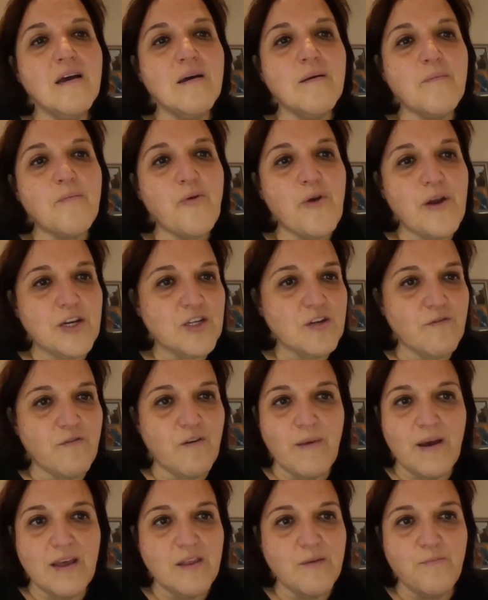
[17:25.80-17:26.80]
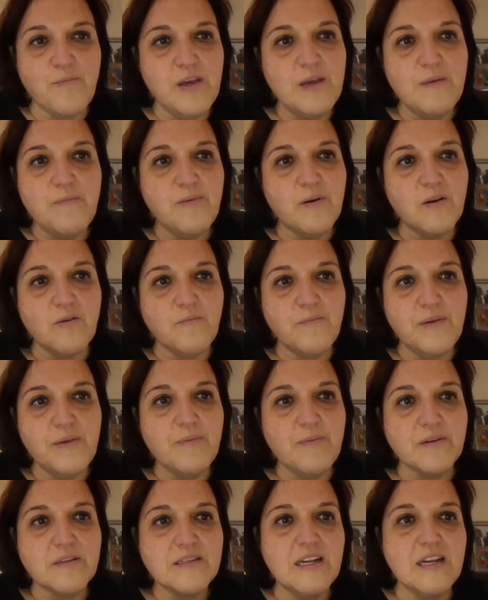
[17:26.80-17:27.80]
pressure from other people or
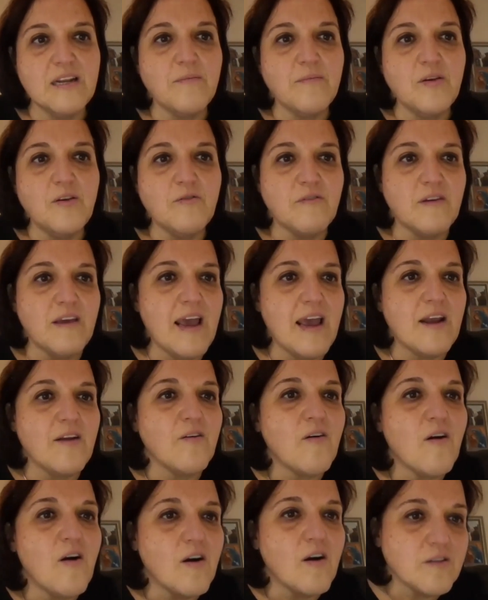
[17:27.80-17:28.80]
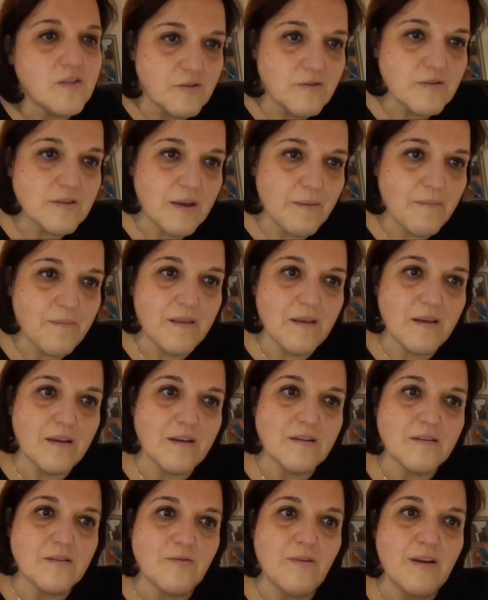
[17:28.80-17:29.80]
people telling me you can or can't do something.
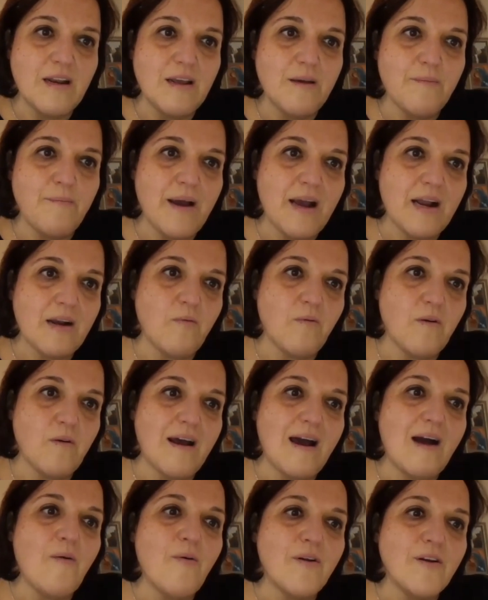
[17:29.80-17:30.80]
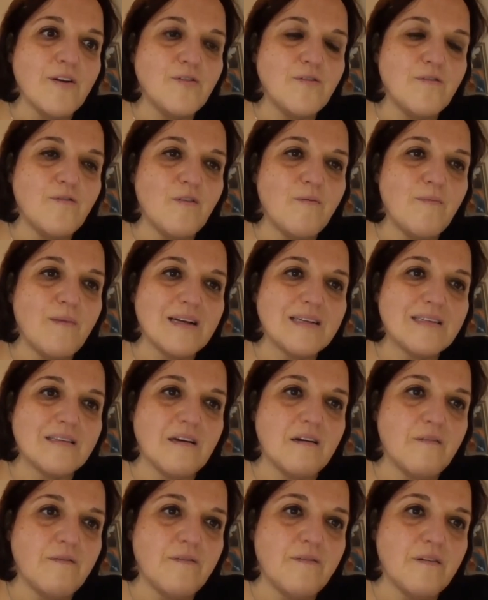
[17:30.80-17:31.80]
It's really about what I want to do for myself.